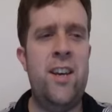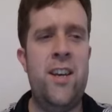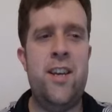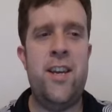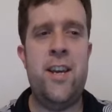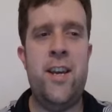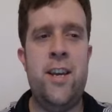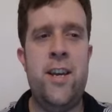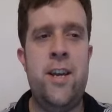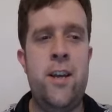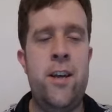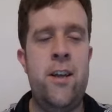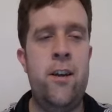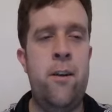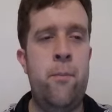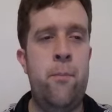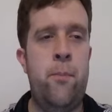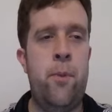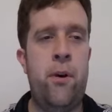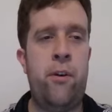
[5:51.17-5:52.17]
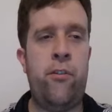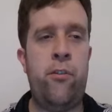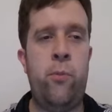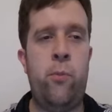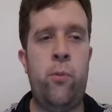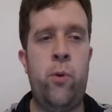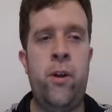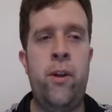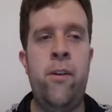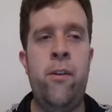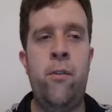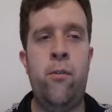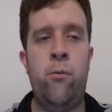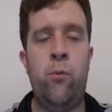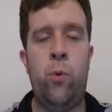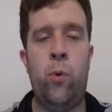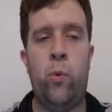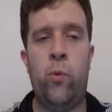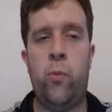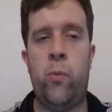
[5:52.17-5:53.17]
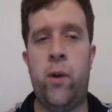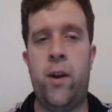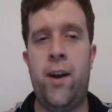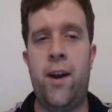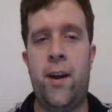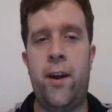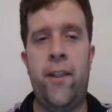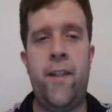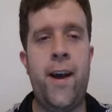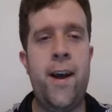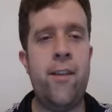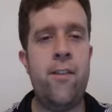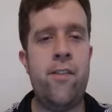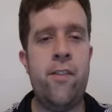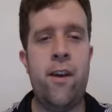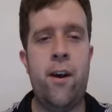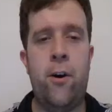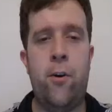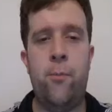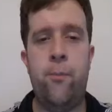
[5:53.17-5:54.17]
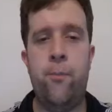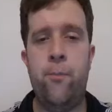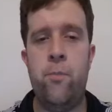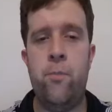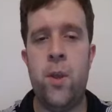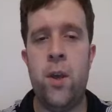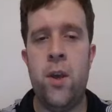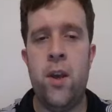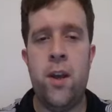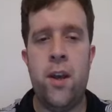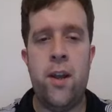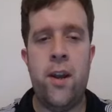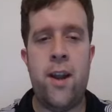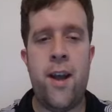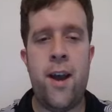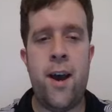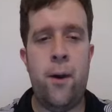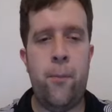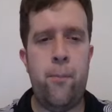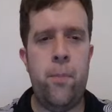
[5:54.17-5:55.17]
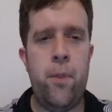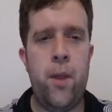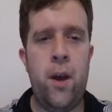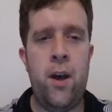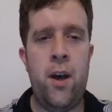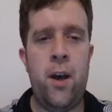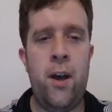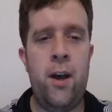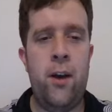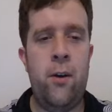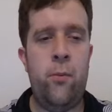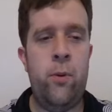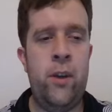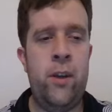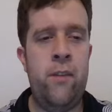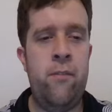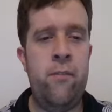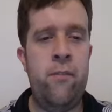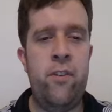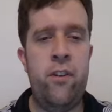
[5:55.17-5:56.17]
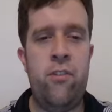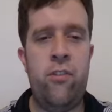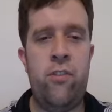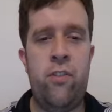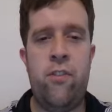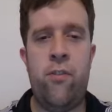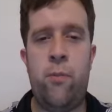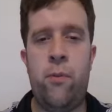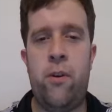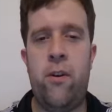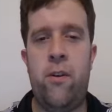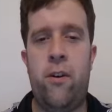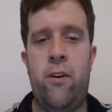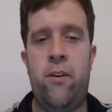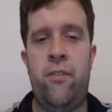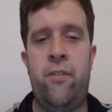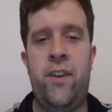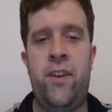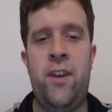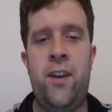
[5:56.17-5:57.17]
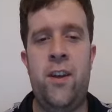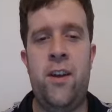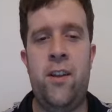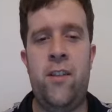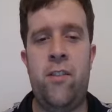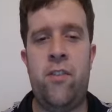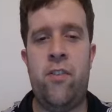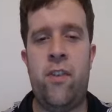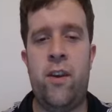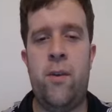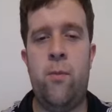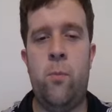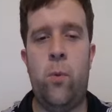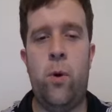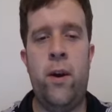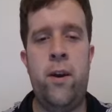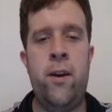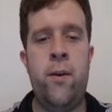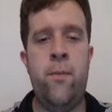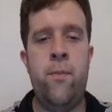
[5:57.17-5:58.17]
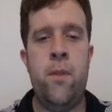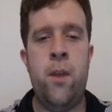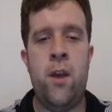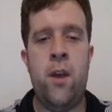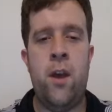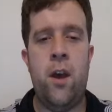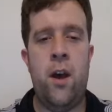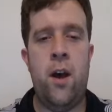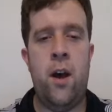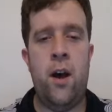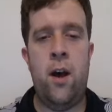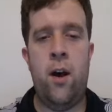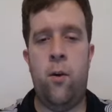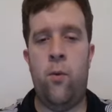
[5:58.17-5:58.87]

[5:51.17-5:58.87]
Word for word: in box 1 rules 1 out of that cell. Now, uh, we can finish this one off here the same way. Uh,